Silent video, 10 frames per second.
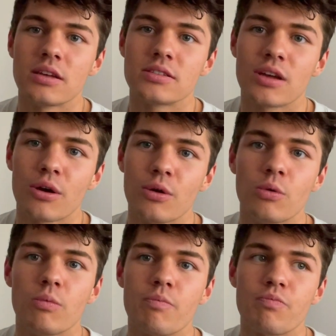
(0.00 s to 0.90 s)

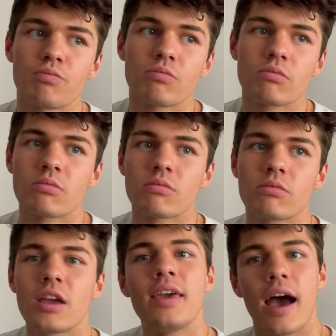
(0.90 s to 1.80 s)
So
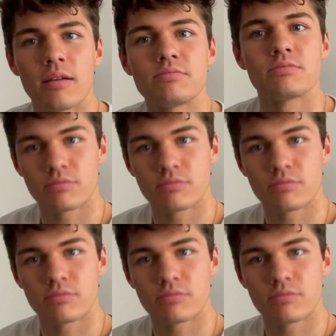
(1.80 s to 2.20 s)
yeah,